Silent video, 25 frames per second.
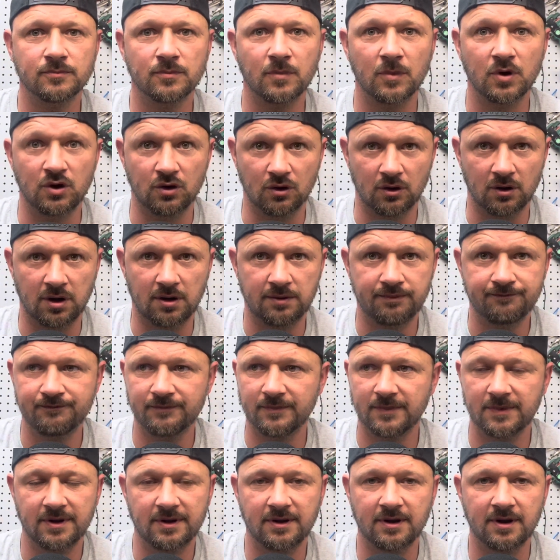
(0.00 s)

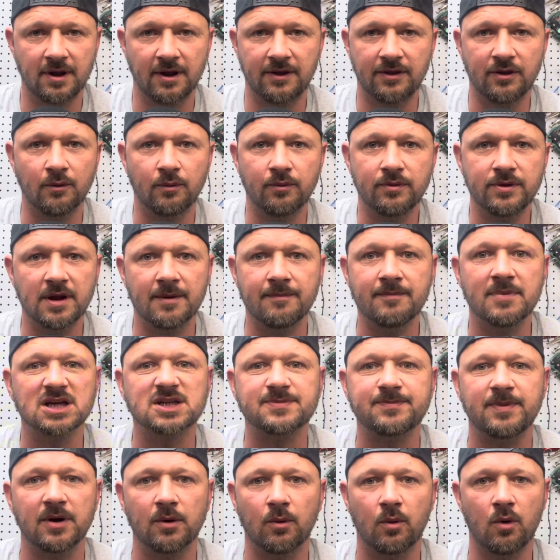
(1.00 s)
There
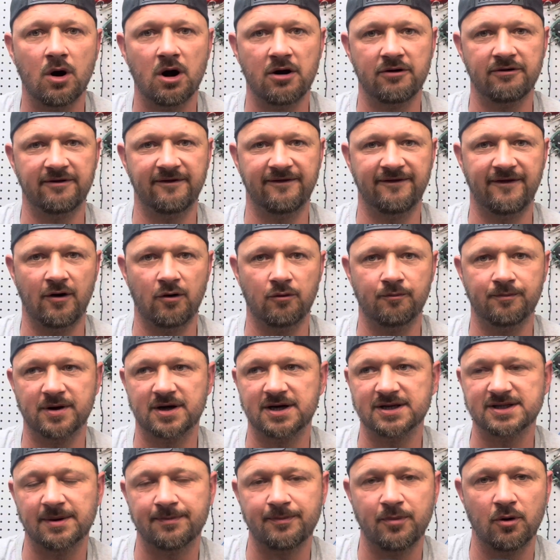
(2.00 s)
must be a wiring fault
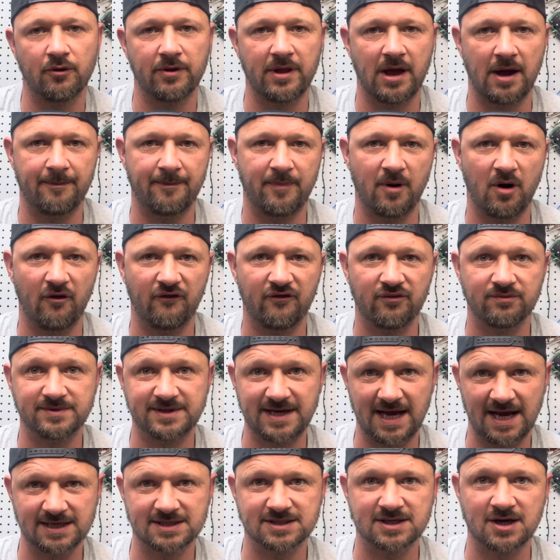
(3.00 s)
because I bought that bulb from
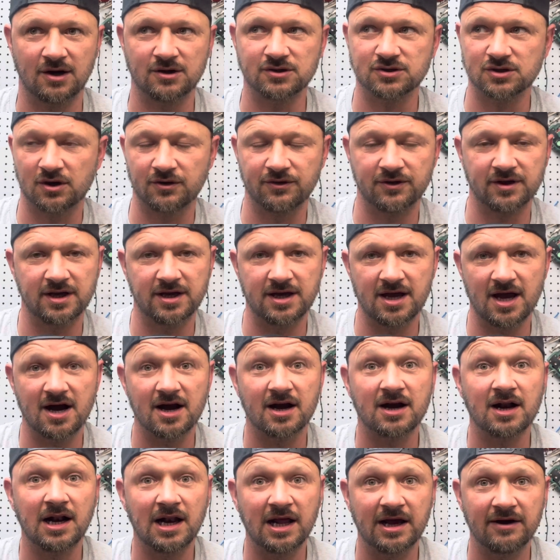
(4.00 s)
Tesco's on the
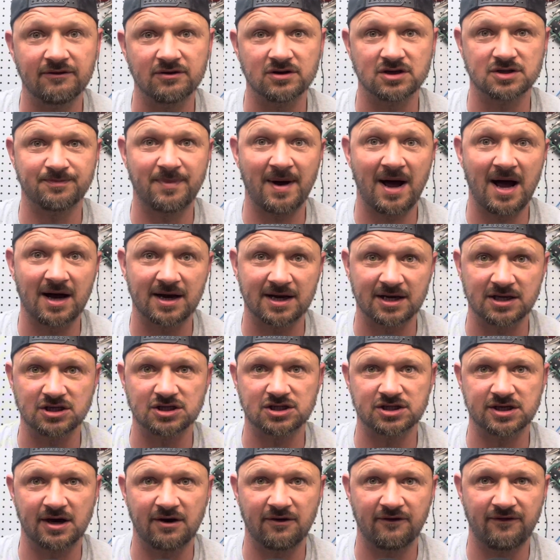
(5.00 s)
clearance bargain
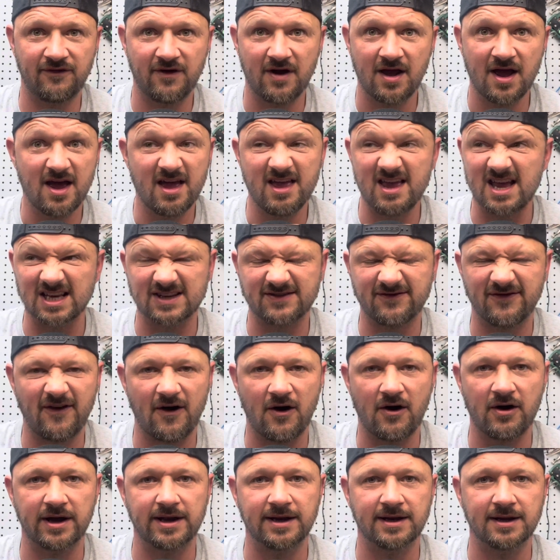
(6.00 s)
shelf. It's
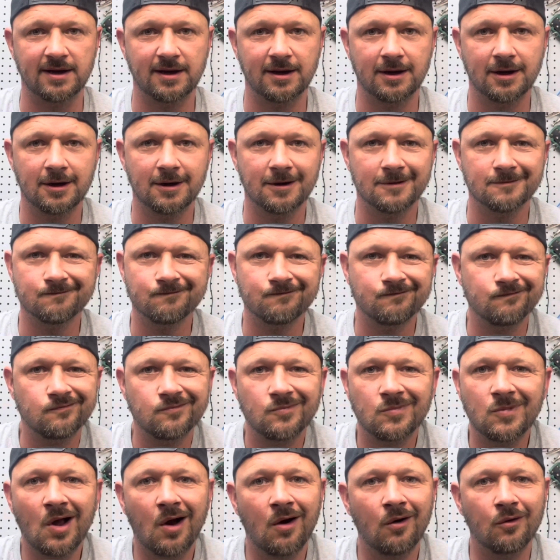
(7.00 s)
fine.
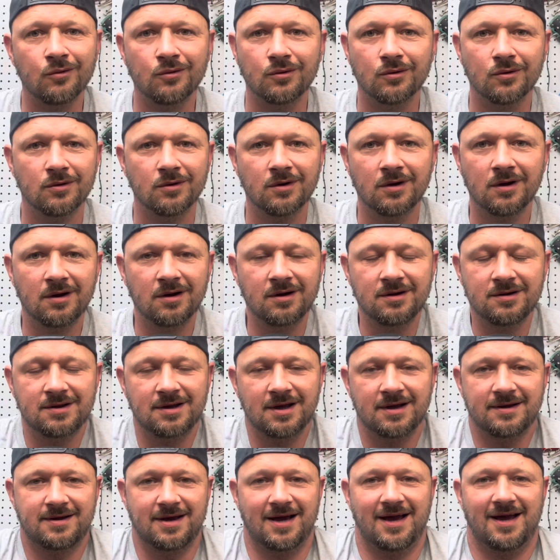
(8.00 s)
No,
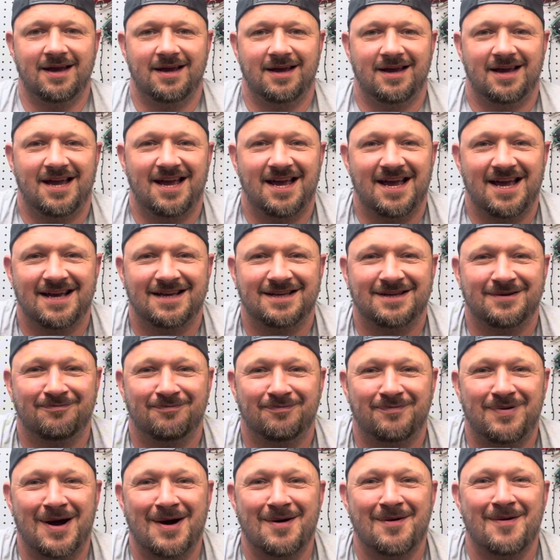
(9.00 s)
it's
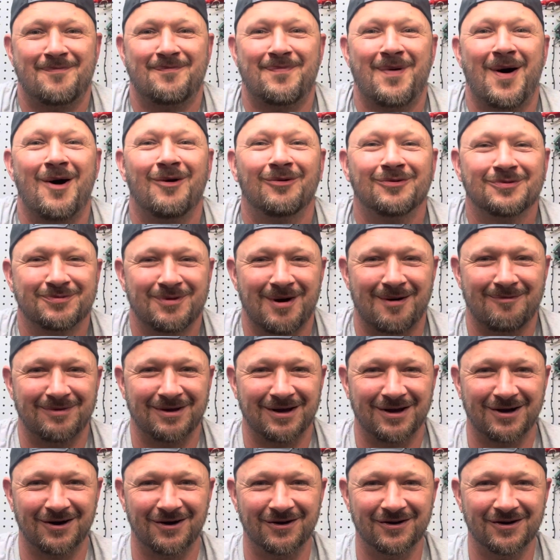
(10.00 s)
a bulb's
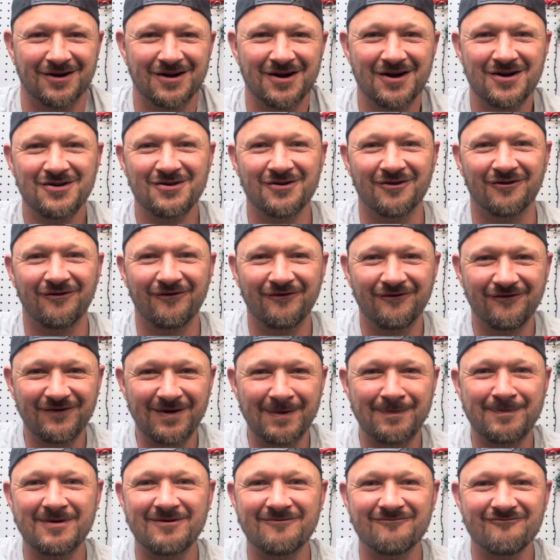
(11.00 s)
probably gone. You're
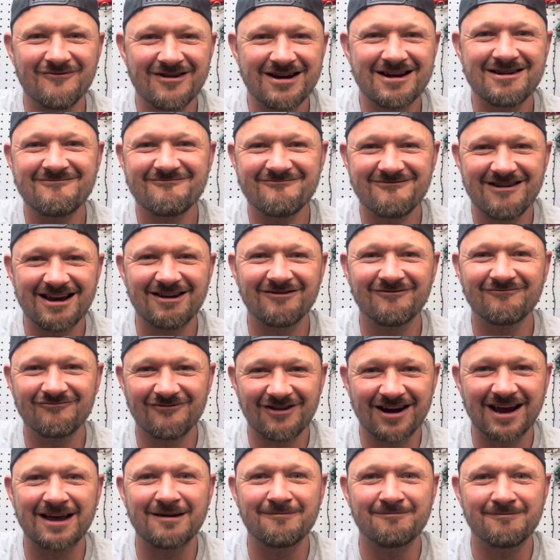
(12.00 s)
flipping
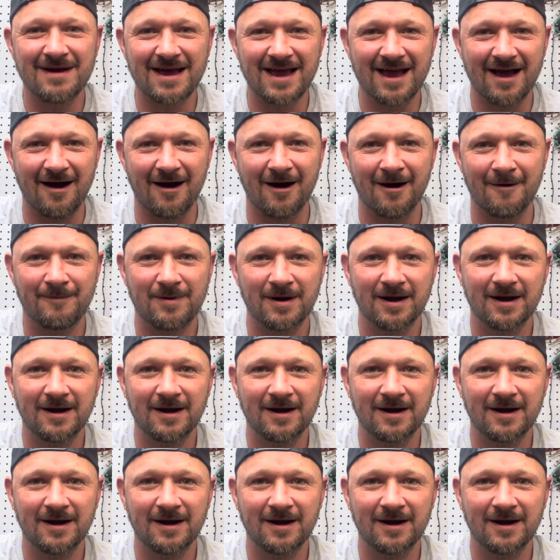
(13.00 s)
ringing me up.